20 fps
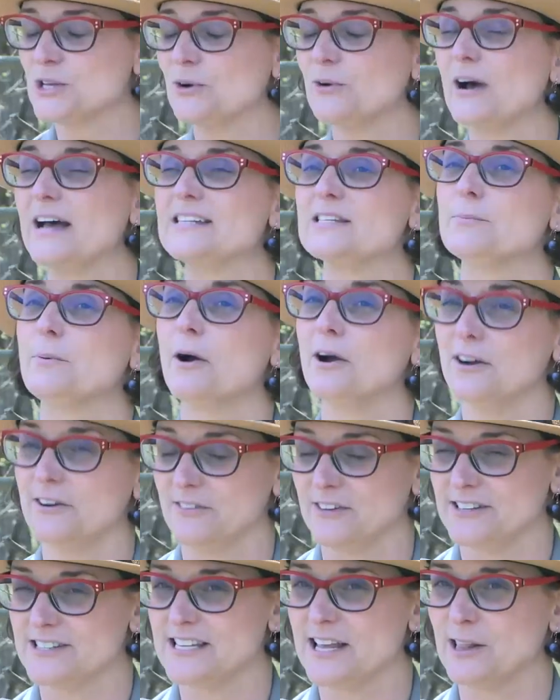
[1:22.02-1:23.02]
So, as a
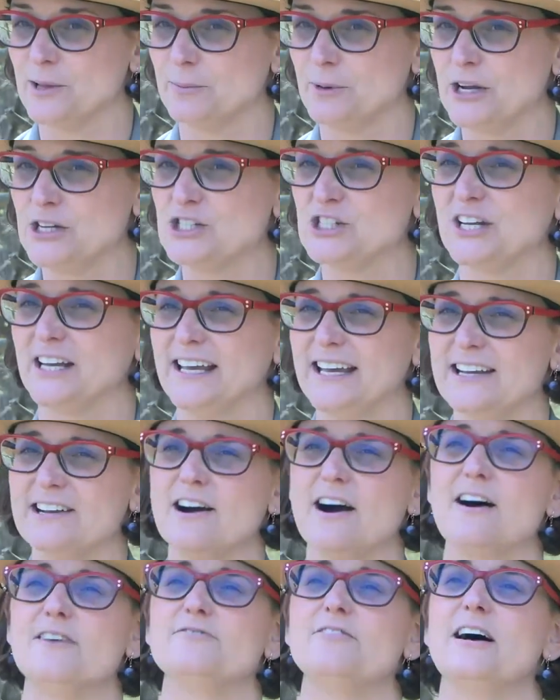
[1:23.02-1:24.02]
part of a celebration and
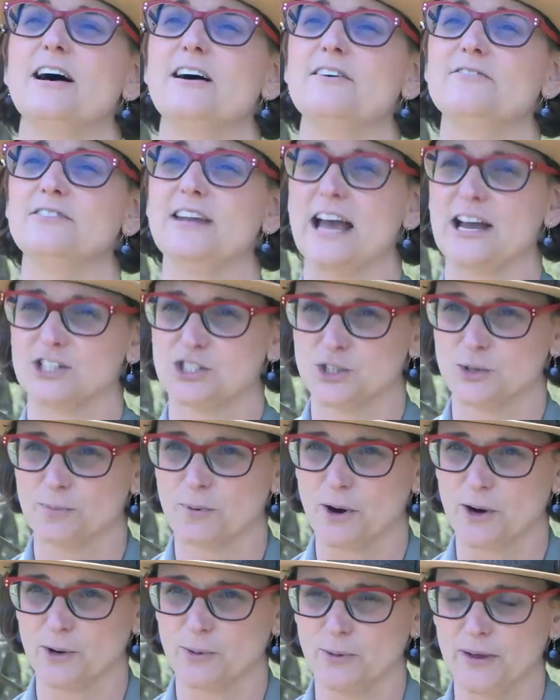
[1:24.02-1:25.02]
kickoff of National
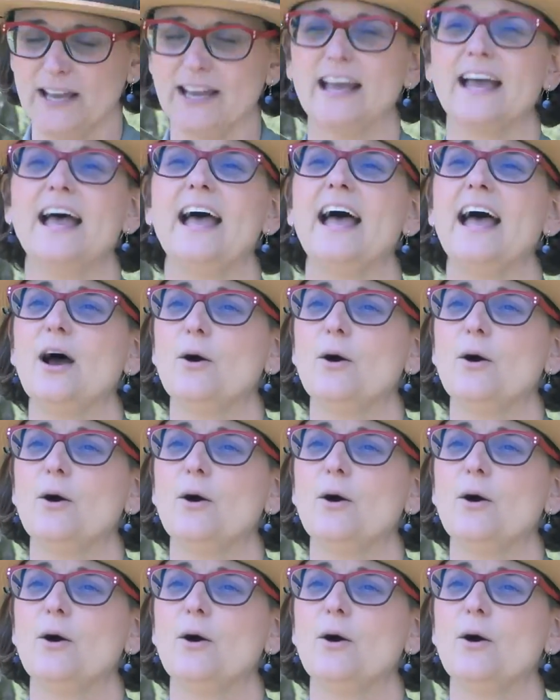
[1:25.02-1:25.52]
Park Week,